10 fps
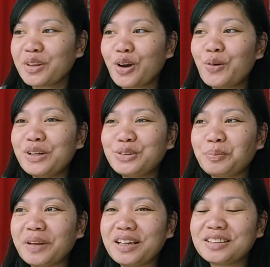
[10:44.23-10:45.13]
going to
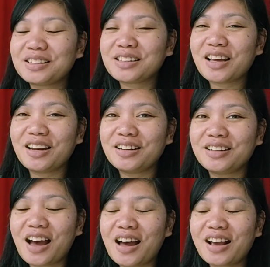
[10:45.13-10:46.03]
places,
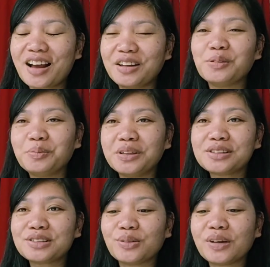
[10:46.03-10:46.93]
and I kind of
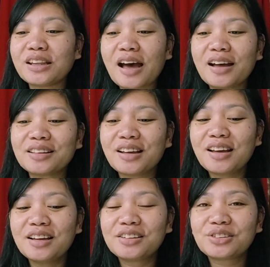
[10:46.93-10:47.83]
miss doing that.
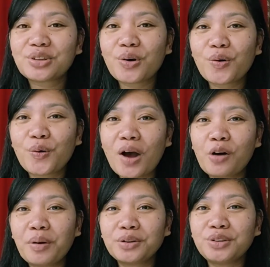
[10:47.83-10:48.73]
So
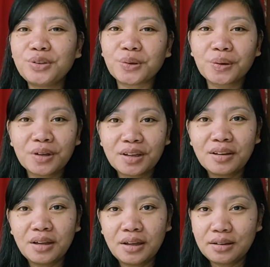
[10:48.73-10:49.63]
how about you?
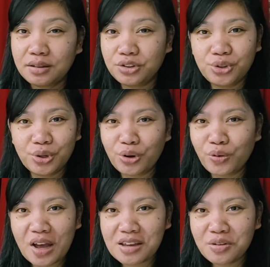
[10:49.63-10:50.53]
Did you
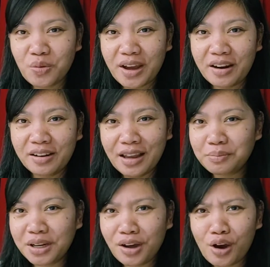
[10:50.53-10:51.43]
go anywhere?
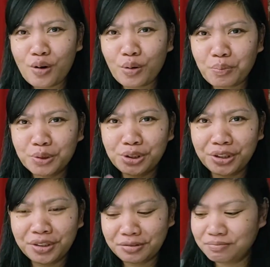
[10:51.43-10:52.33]
Let me know.
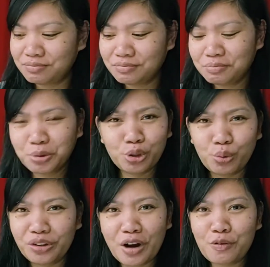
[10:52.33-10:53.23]
Put
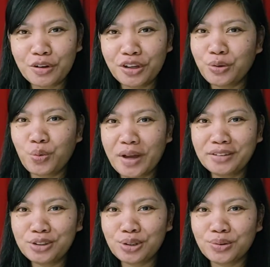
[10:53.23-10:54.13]
wherever you
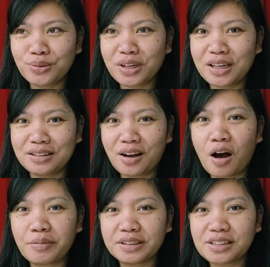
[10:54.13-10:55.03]
went to in the
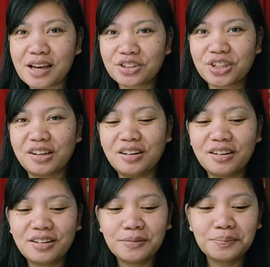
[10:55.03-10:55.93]
comment section.